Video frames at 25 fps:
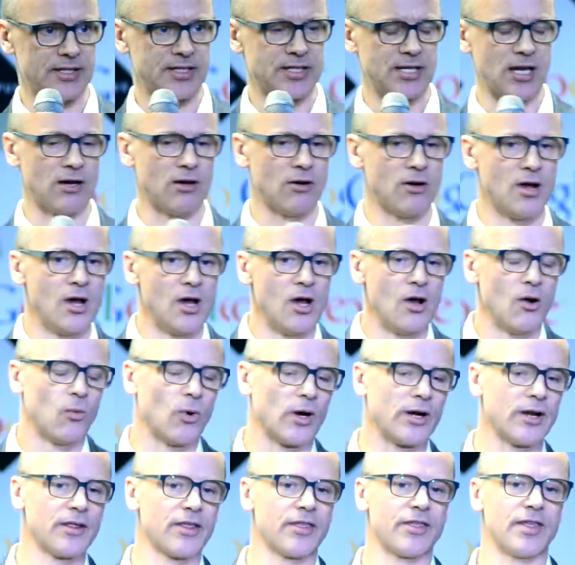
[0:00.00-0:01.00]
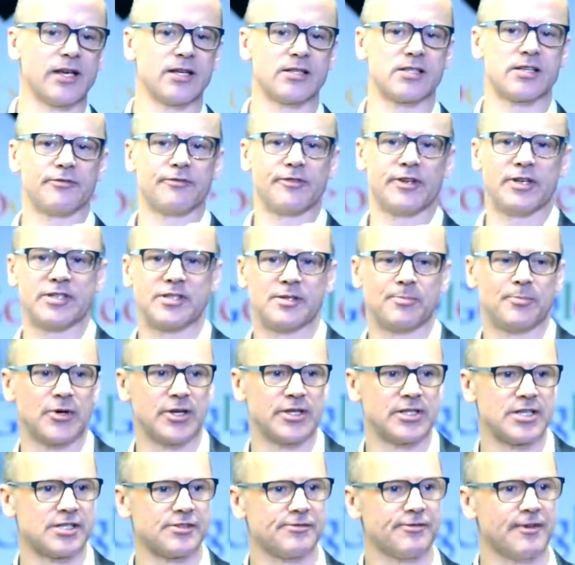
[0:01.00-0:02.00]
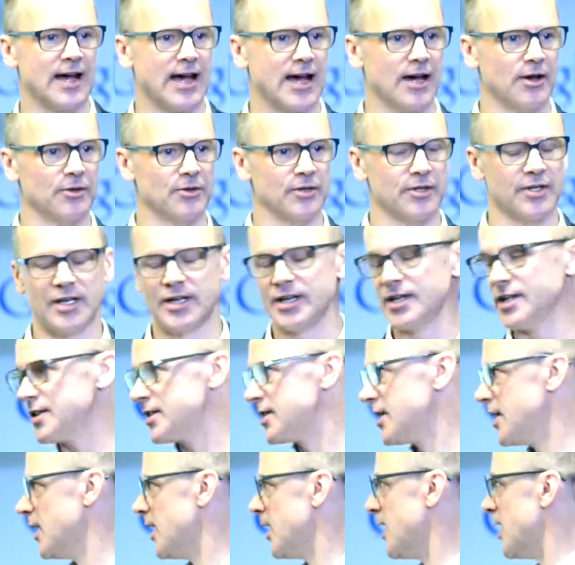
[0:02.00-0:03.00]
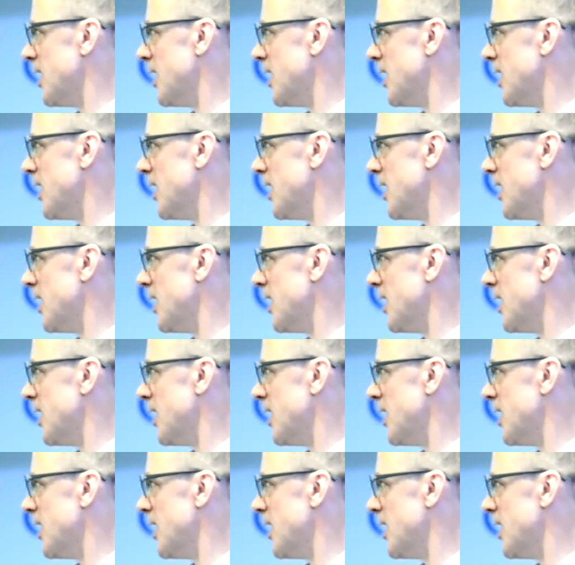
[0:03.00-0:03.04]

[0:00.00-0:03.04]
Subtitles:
So one of the things that Vistaprint has found is